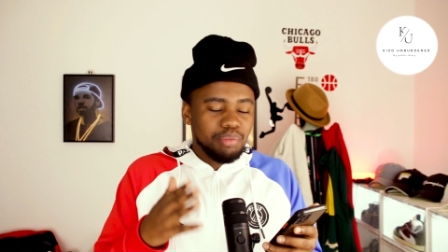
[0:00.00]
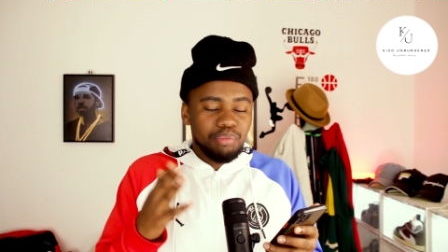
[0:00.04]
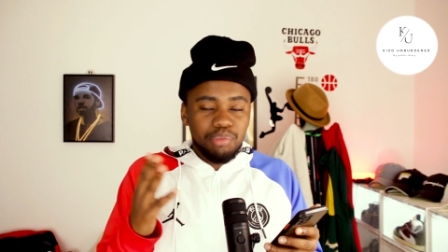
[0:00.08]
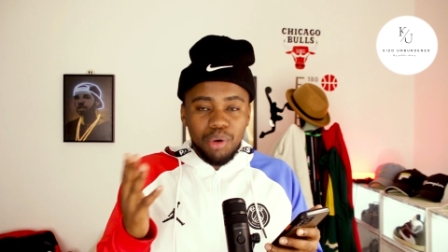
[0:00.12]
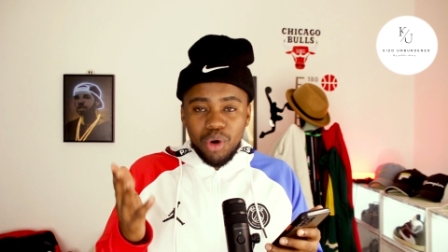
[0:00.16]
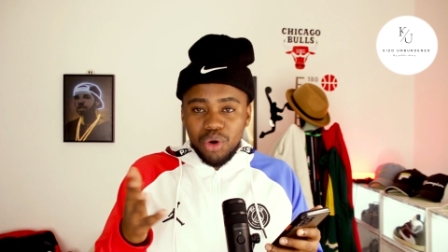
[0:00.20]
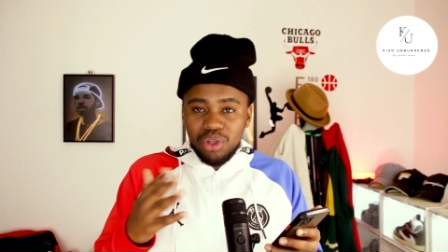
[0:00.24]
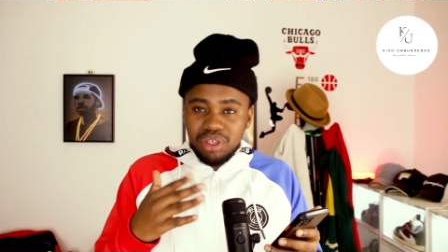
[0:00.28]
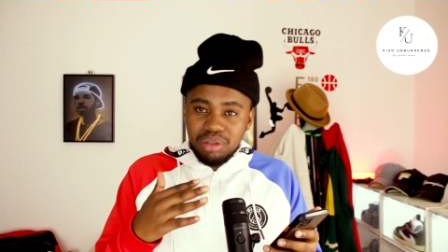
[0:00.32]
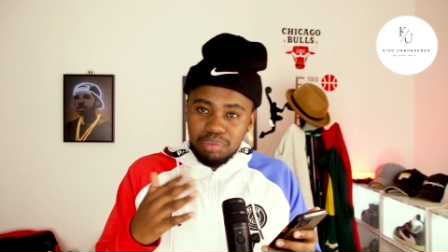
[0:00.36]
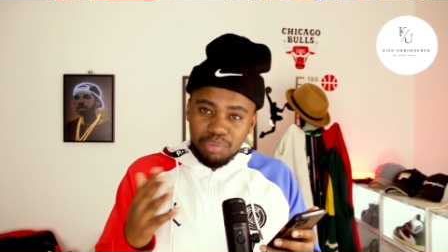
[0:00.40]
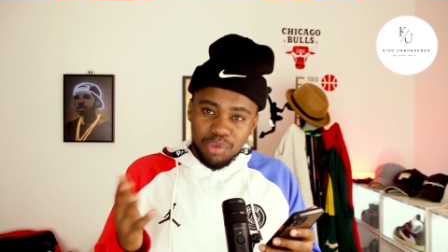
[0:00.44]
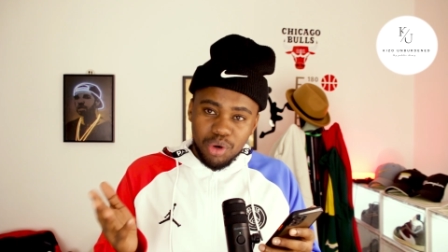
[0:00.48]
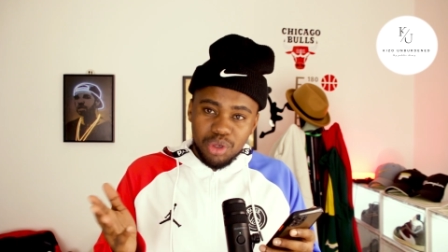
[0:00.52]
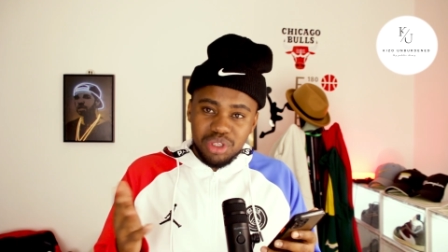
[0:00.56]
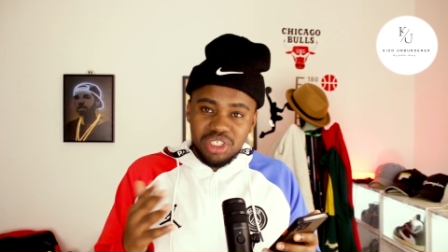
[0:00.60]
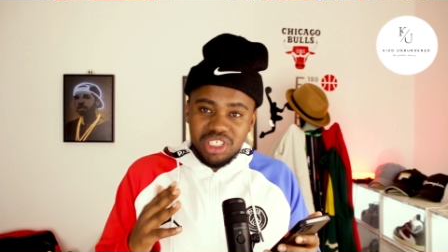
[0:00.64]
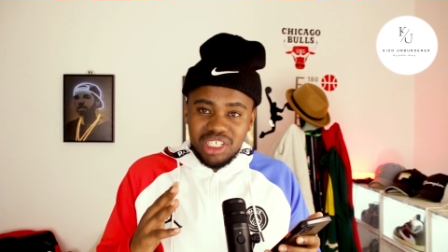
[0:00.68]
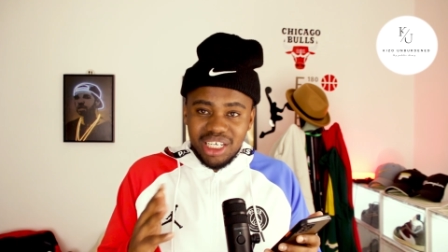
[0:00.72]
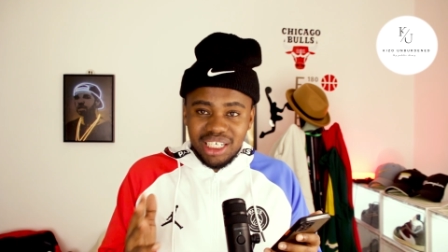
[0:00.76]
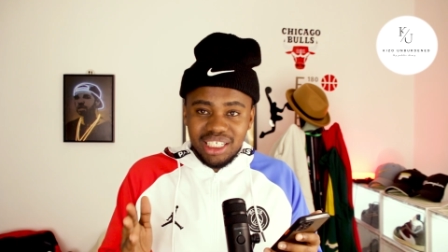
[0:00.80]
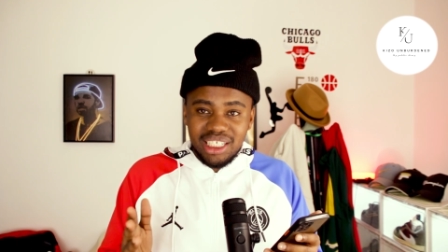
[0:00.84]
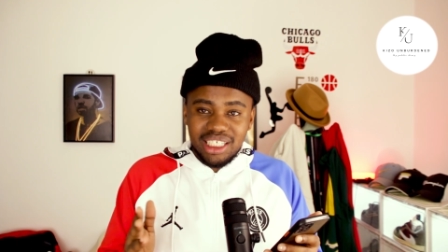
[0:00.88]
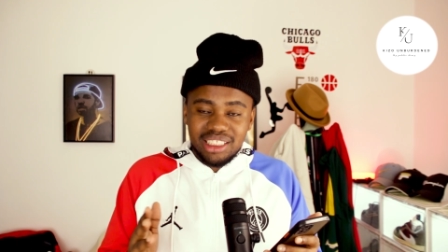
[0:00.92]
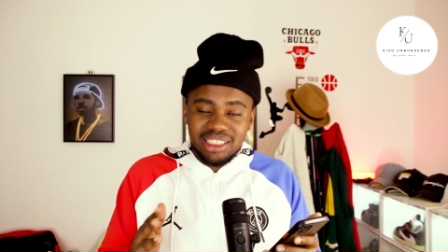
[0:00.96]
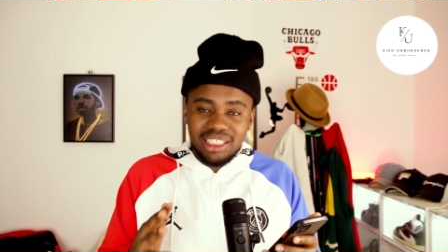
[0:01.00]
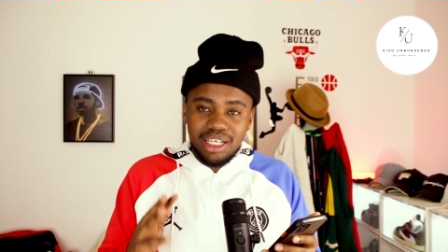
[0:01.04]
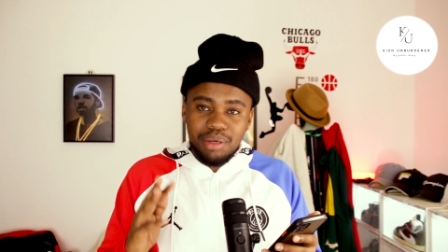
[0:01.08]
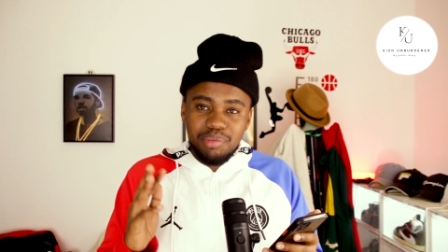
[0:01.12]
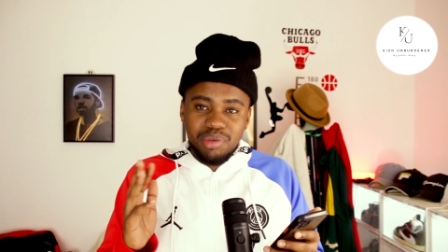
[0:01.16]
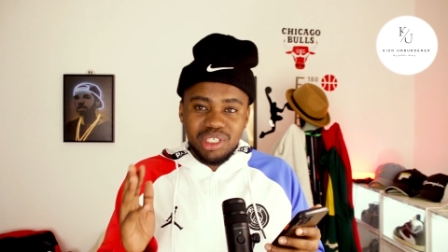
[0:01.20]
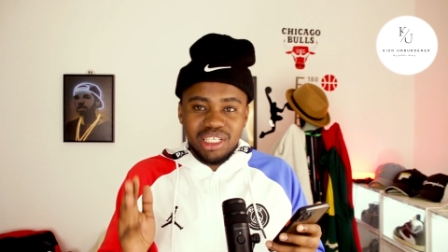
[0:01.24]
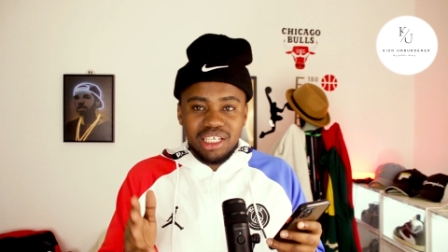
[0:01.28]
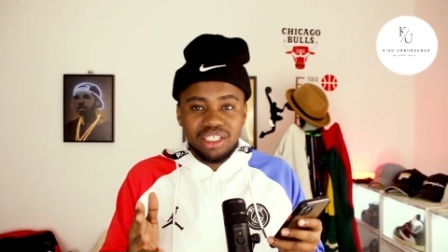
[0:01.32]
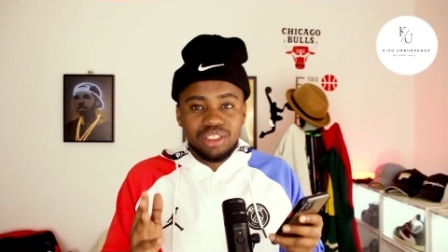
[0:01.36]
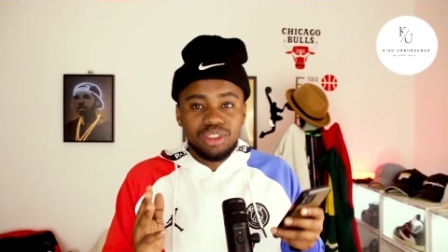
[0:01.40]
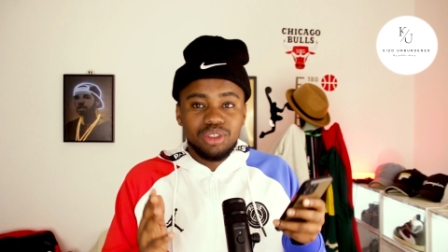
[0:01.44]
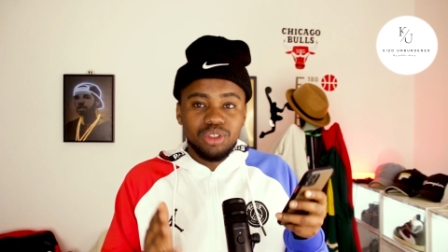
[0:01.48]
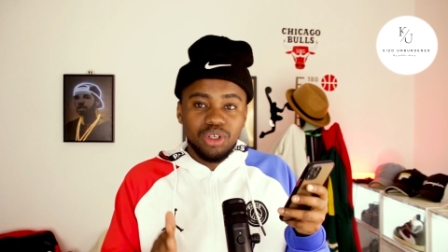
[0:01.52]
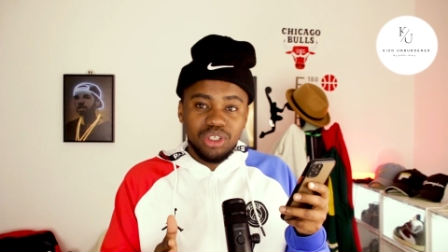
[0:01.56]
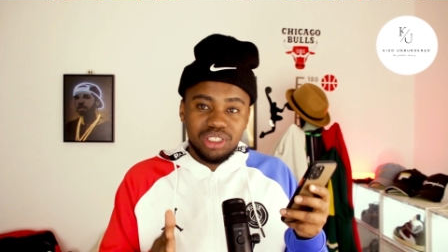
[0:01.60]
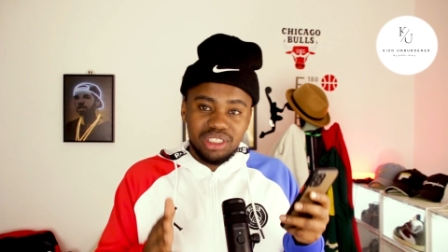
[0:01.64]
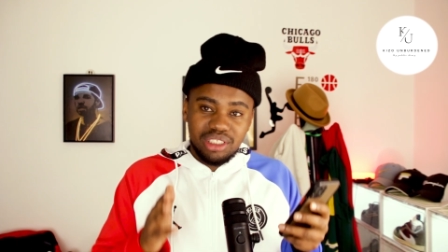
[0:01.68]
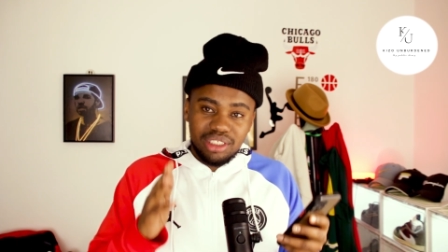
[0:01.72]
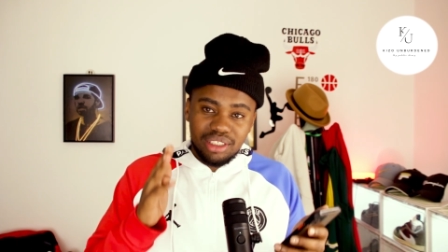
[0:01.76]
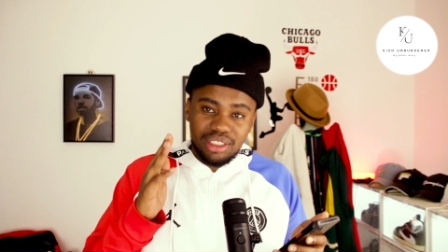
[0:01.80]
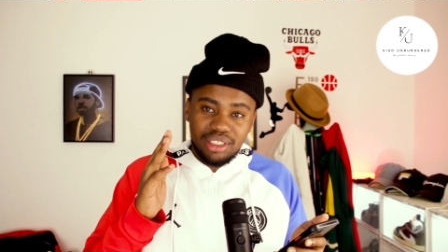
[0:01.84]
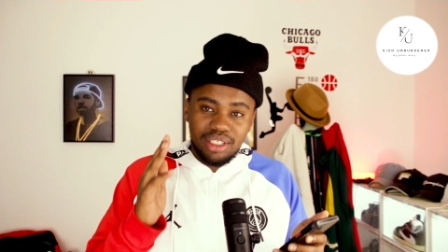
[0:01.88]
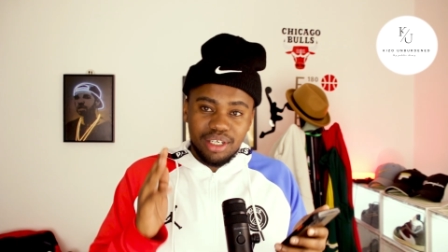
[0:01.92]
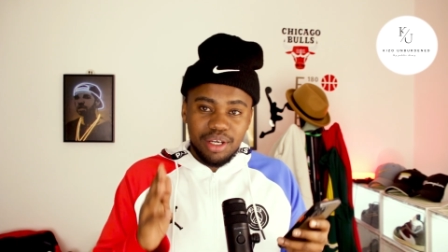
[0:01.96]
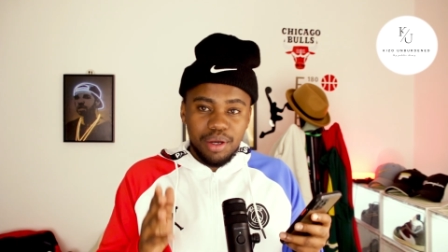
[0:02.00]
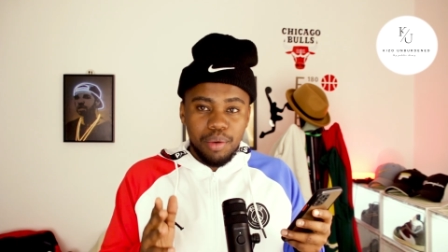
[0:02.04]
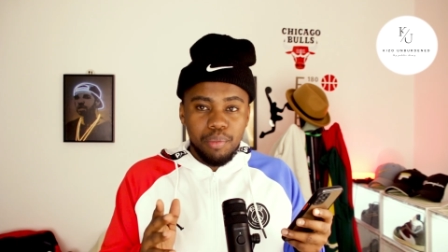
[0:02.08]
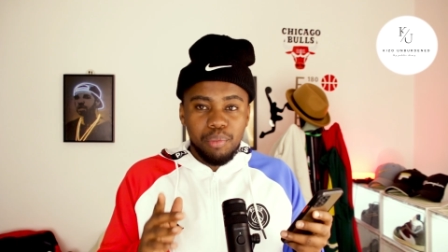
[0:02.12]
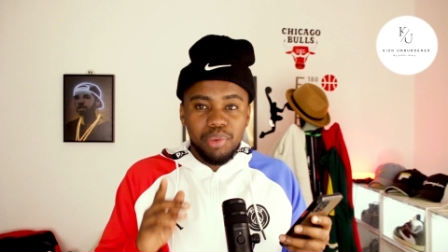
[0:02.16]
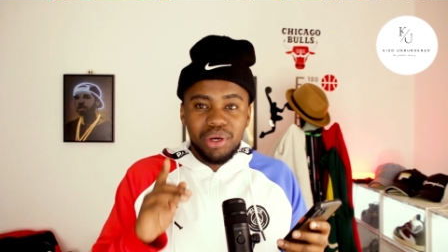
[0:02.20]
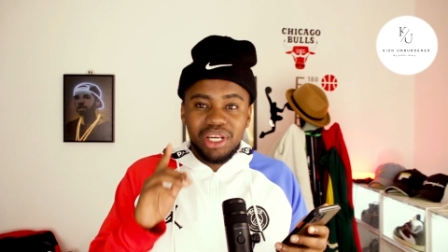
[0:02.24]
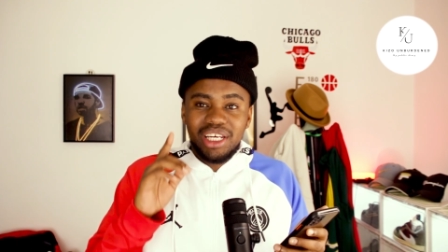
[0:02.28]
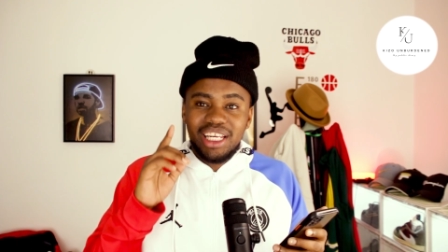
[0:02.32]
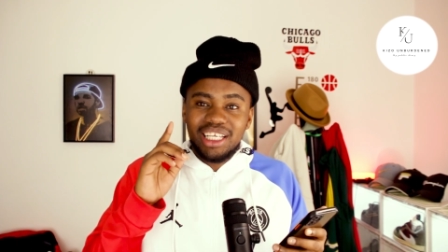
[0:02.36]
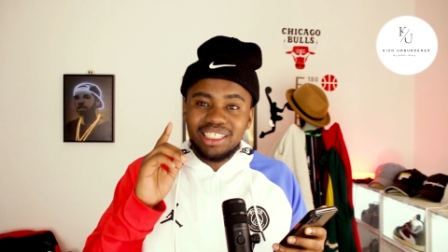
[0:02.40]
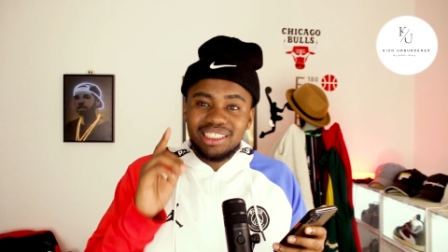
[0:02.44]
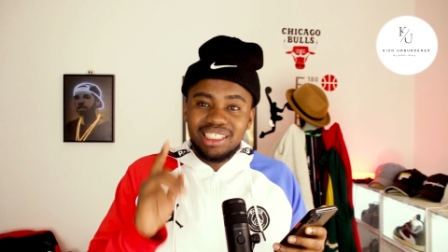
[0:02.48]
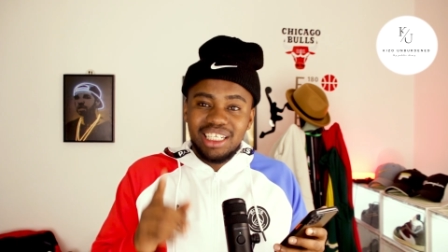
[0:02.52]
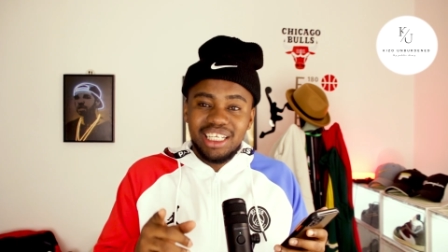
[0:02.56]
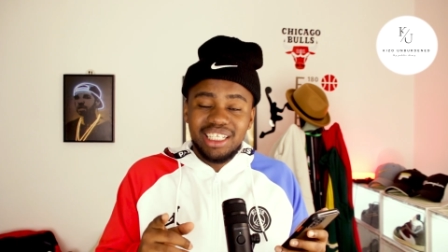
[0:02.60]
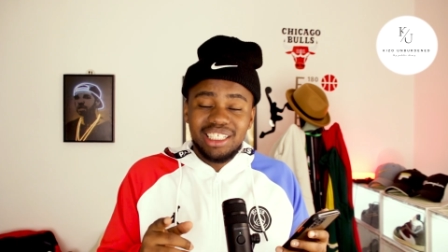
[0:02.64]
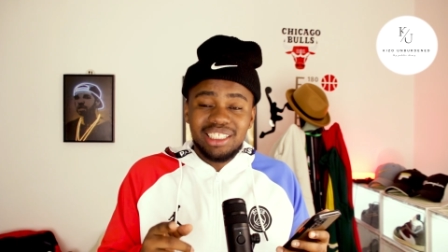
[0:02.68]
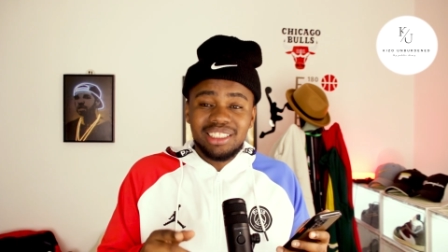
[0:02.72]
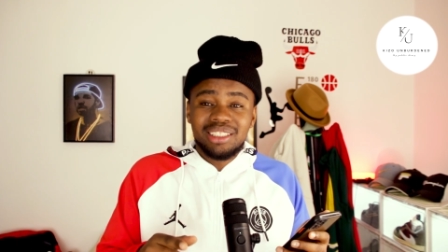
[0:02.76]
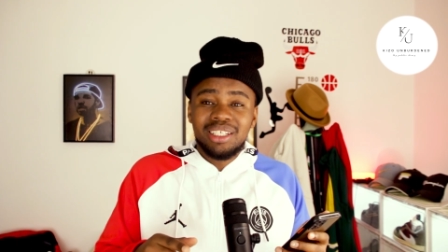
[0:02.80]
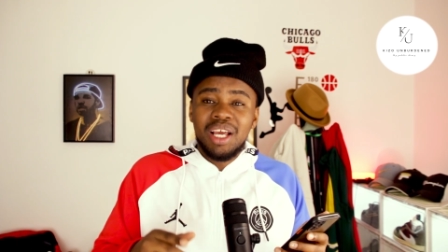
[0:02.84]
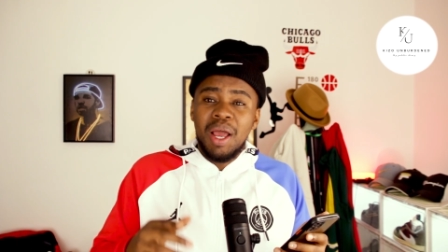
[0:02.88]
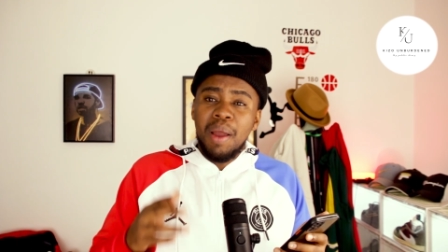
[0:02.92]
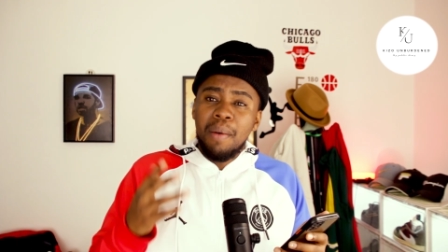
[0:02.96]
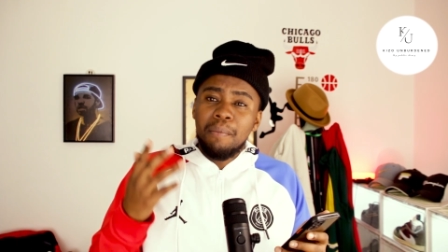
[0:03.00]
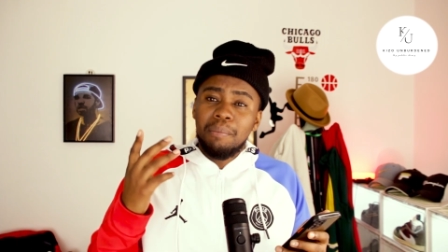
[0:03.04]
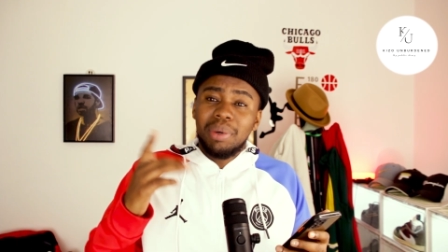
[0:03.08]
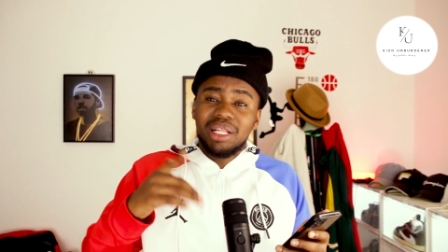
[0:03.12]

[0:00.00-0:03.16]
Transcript: Both genders. Let me just not put it as ladies.